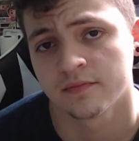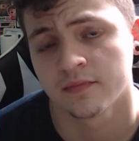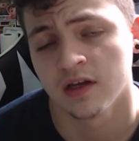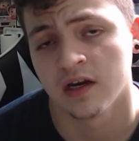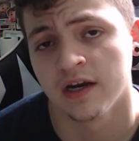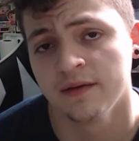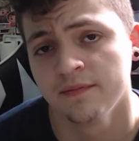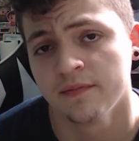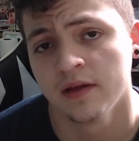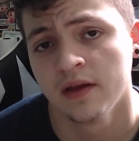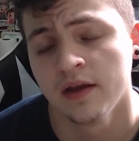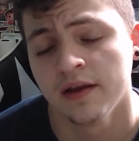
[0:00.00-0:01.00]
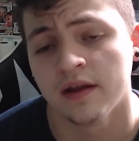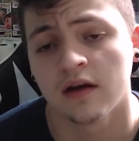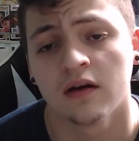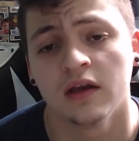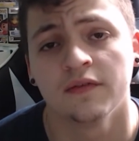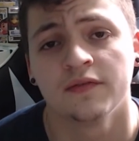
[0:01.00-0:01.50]
Alright?
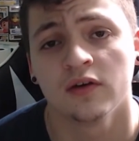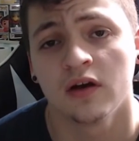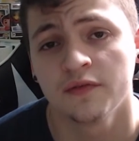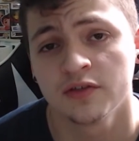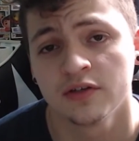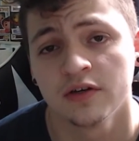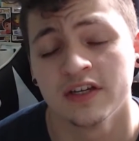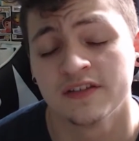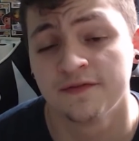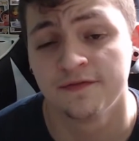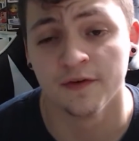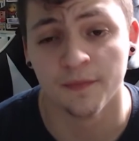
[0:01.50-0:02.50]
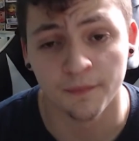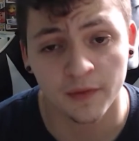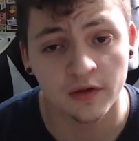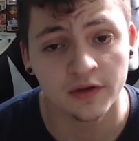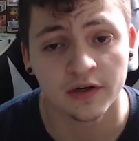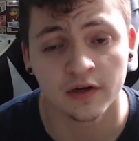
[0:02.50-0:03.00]
Now, if the officer is
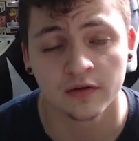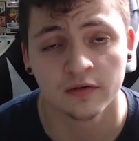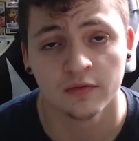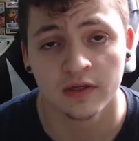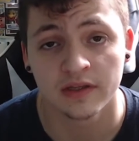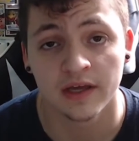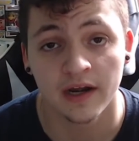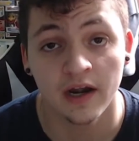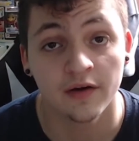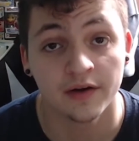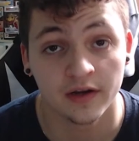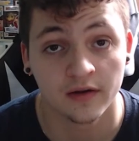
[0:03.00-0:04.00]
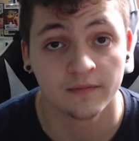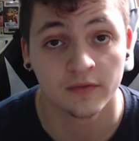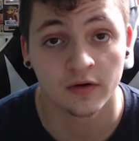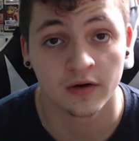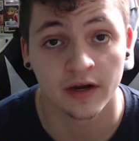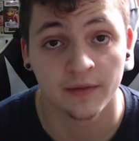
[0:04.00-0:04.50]
familiar with that area,
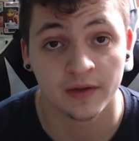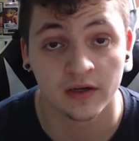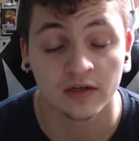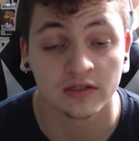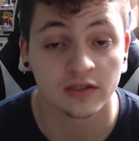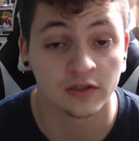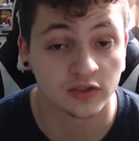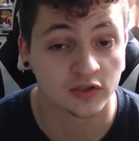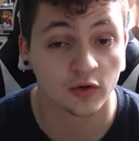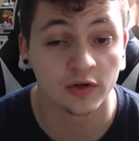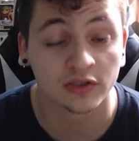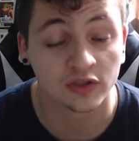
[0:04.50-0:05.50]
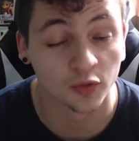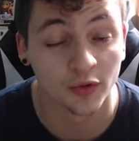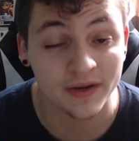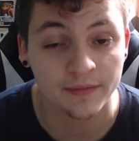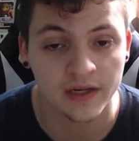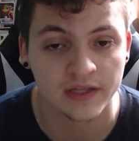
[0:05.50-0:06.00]
okay, because the store is
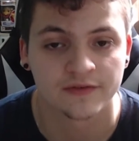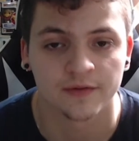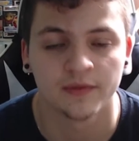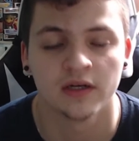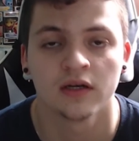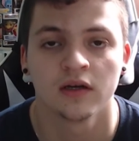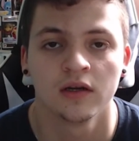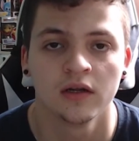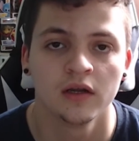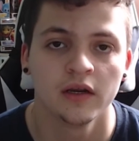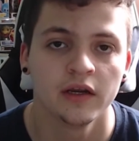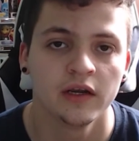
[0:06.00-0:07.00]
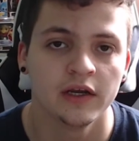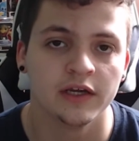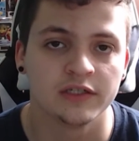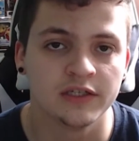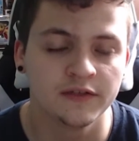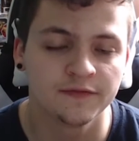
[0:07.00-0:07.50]
3 minutes from there. If
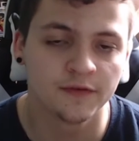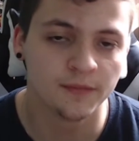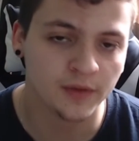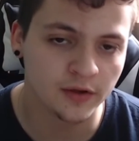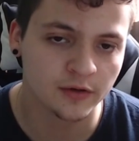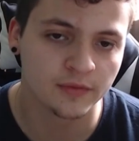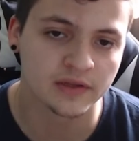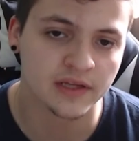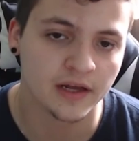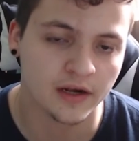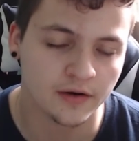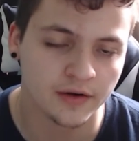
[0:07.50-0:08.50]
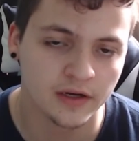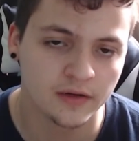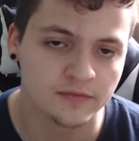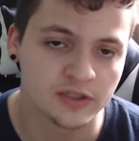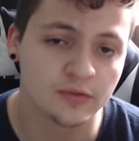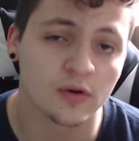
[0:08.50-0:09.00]
she's familiar with that area,
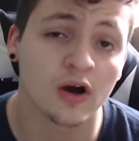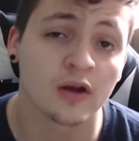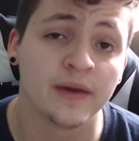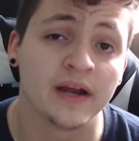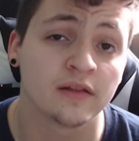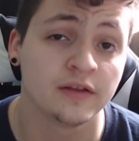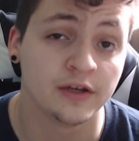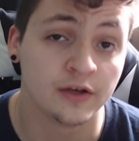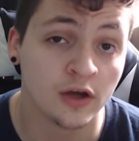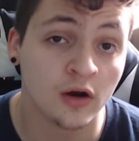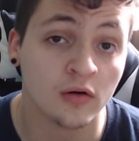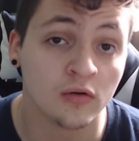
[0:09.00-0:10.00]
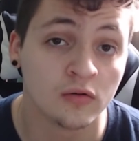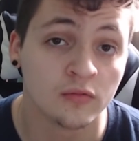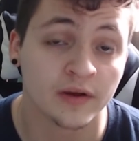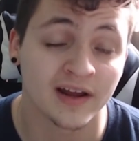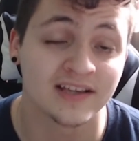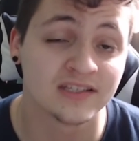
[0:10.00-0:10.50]
she would automatically know
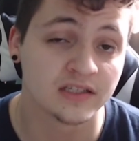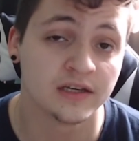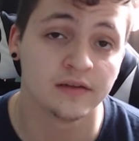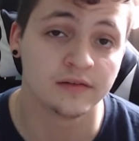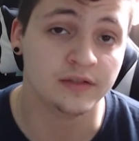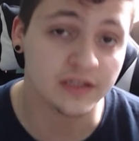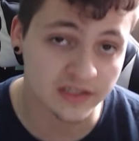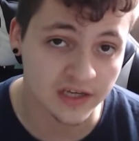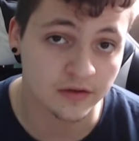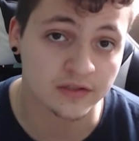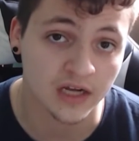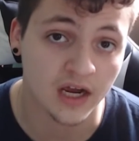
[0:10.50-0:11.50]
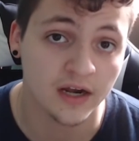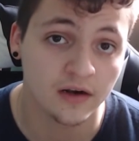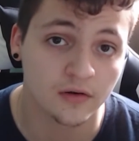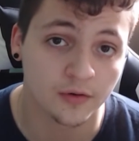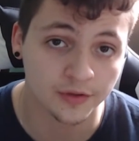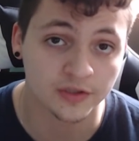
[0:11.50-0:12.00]
when I said discount
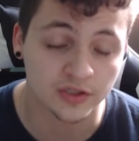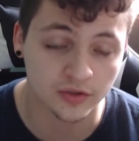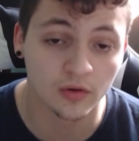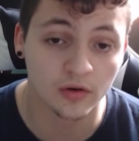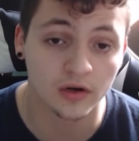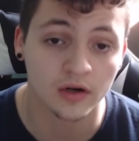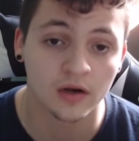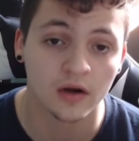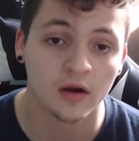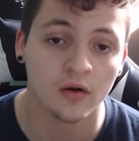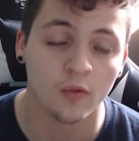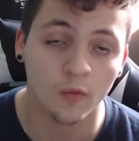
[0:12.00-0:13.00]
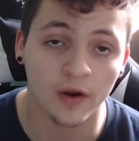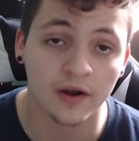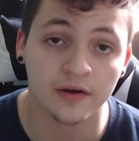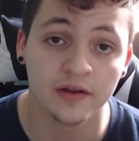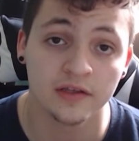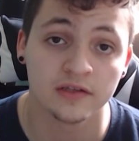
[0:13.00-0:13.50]
tire or the store
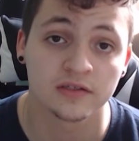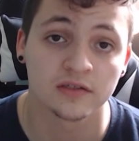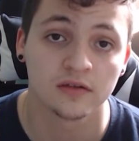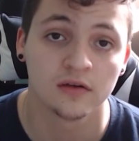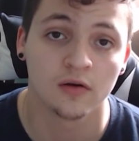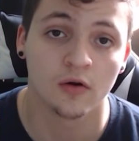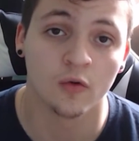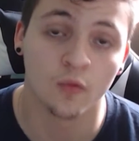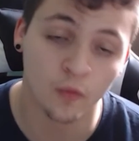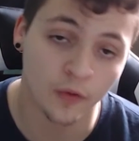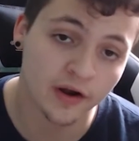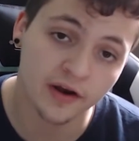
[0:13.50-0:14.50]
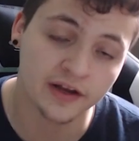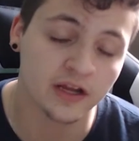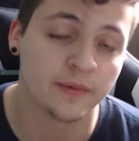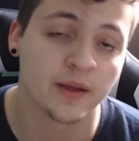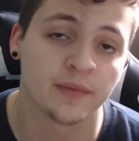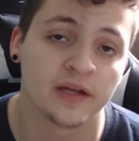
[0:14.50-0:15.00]
where it is or where I need to
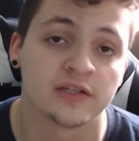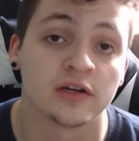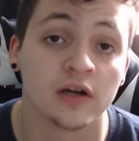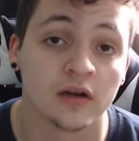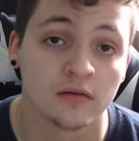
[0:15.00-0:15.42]
make my turn.